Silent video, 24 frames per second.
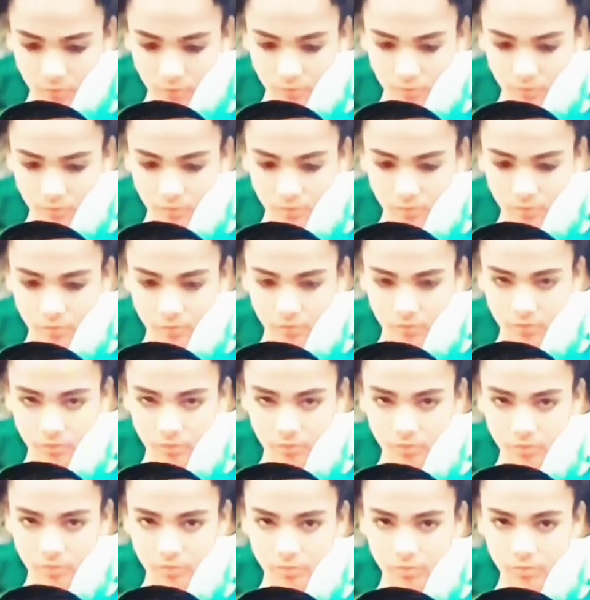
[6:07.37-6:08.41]

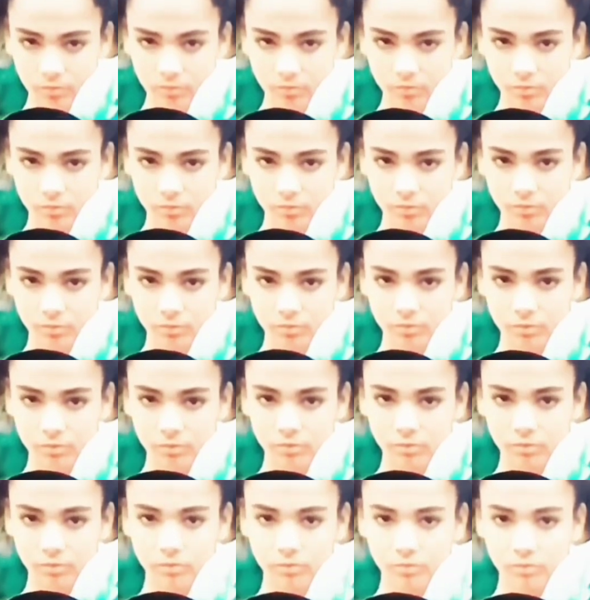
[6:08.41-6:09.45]

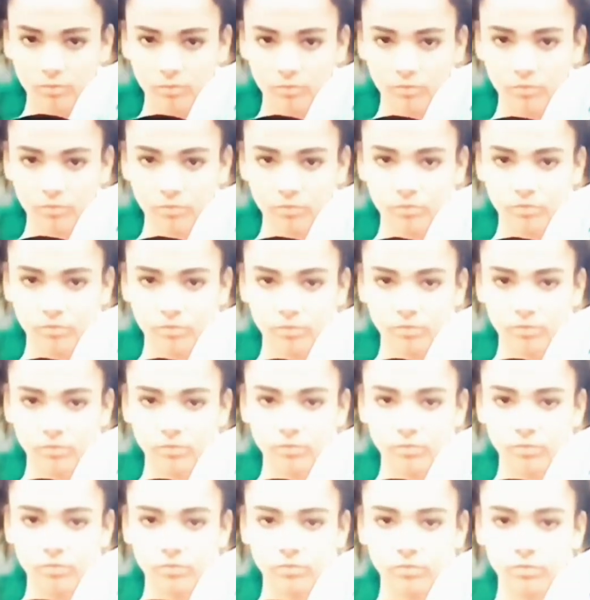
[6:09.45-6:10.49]

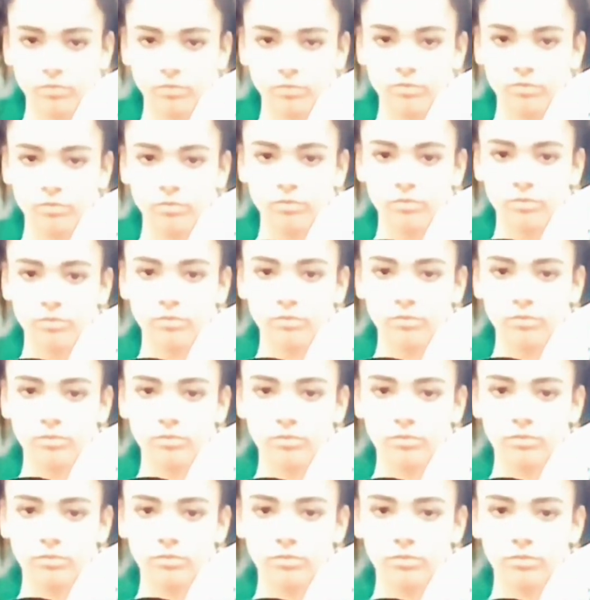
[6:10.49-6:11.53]

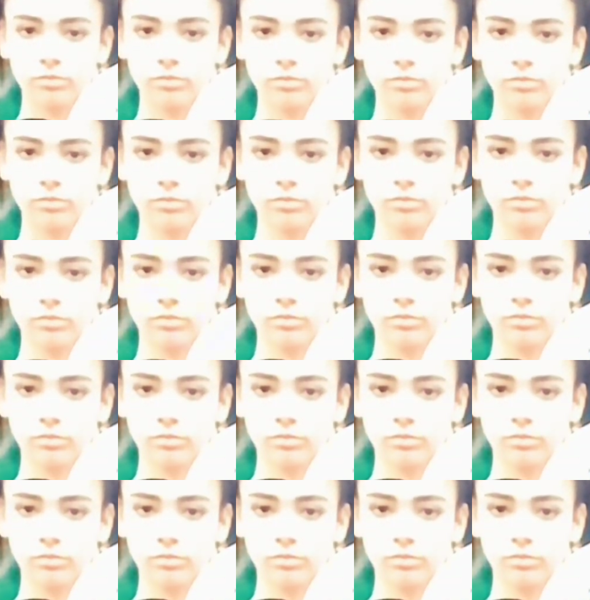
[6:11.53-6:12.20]
The person shown says nothing.